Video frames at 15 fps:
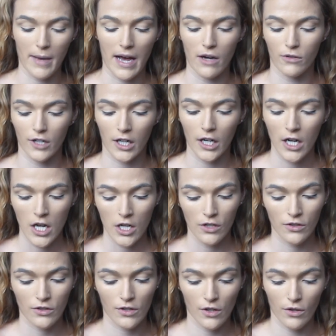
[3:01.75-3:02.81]
Powder.
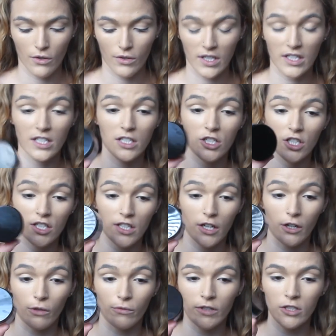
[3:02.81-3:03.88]
So this is just
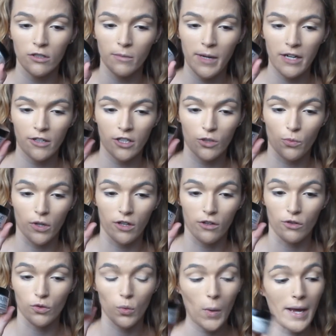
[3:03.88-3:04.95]
their original powder. It's one of
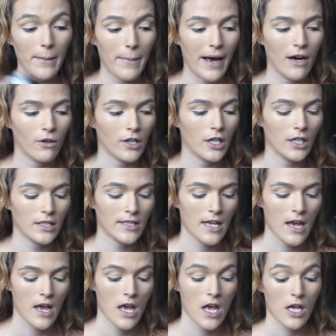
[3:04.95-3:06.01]
those white powders.
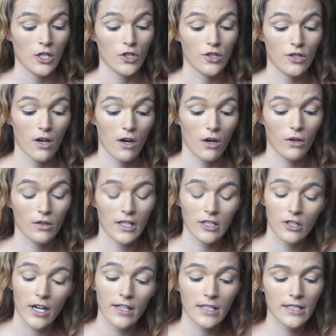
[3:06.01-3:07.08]
So
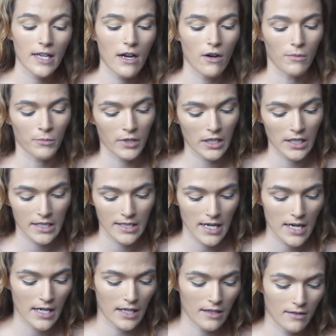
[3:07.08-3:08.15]
let's try this out. I'm really
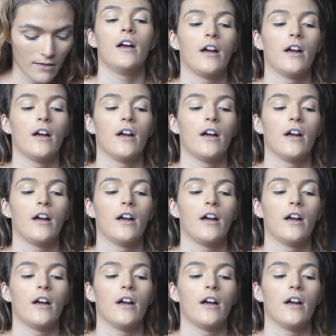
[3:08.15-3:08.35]
excited.